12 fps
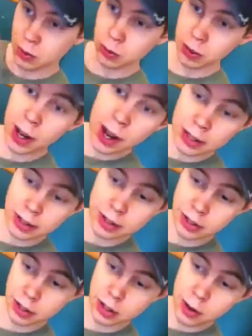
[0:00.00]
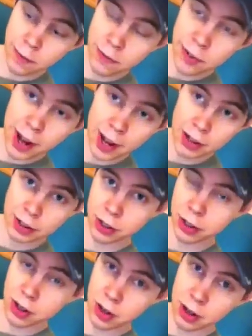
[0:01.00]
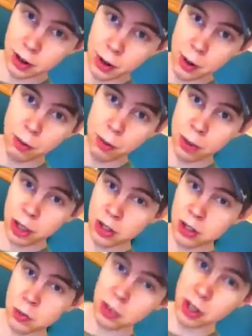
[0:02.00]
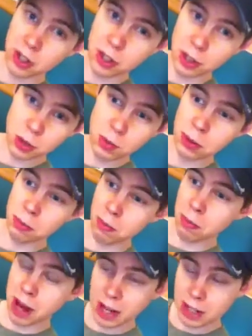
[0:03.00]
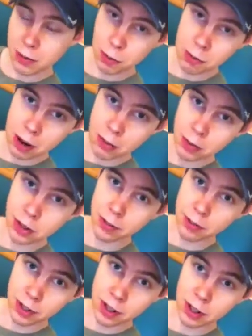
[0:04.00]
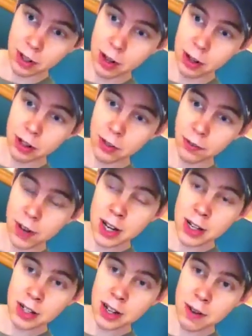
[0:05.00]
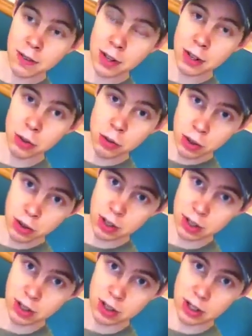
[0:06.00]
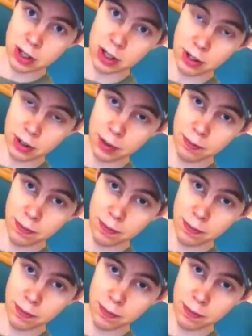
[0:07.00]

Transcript: Yes, some fat is good, but we shouldn't be consuming massive amounts of it, because fat doesn't have any nutrients in it.